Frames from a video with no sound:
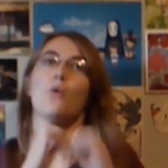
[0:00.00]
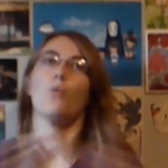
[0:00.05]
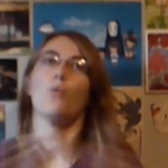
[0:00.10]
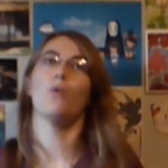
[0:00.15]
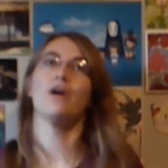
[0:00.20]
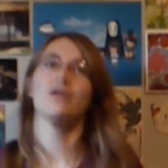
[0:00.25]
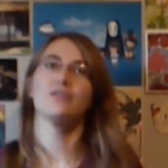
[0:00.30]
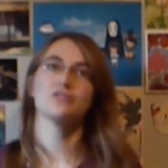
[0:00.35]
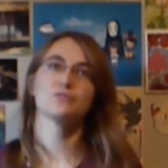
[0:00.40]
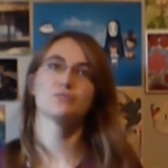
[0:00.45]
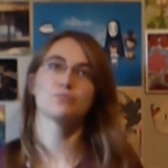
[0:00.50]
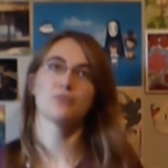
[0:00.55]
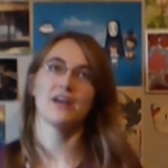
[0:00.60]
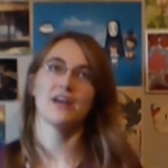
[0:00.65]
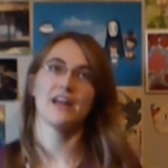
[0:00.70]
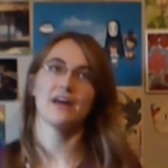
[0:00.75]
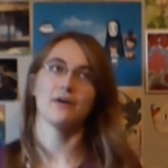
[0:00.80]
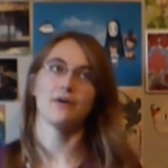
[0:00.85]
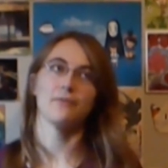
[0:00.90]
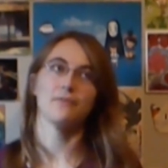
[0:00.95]
well spread
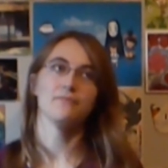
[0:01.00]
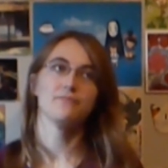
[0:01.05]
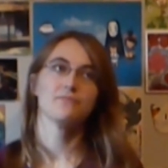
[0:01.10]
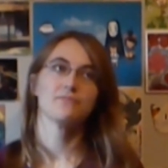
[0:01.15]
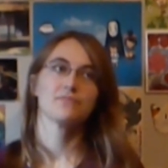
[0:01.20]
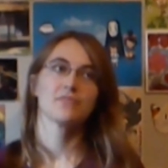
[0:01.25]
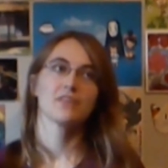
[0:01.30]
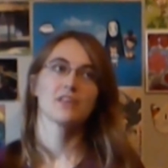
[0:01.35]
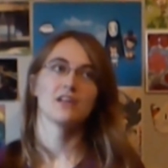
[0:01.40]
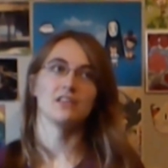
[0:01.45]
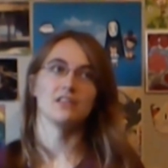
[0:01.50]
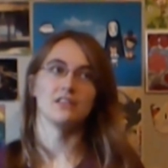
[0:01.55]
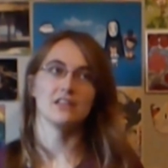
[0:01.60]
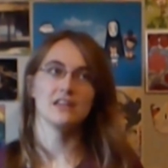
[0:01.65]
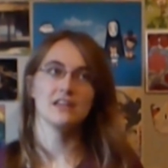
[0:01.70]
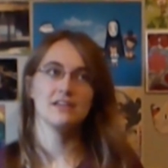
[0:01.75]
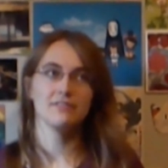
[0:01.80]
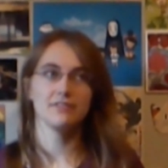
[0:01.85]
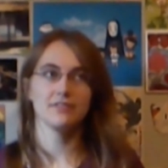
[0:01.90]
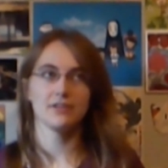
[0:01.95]
out
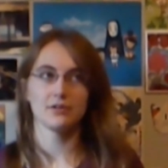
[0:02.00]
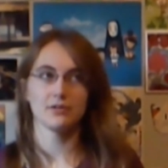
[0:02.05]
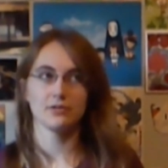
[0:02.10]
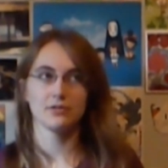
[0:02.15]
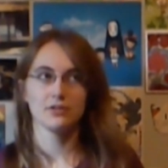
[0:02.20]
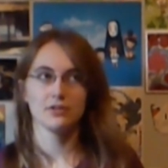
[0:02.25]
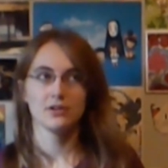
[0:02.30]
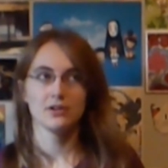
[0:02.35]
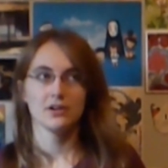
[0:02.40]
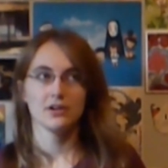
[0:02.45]
leave you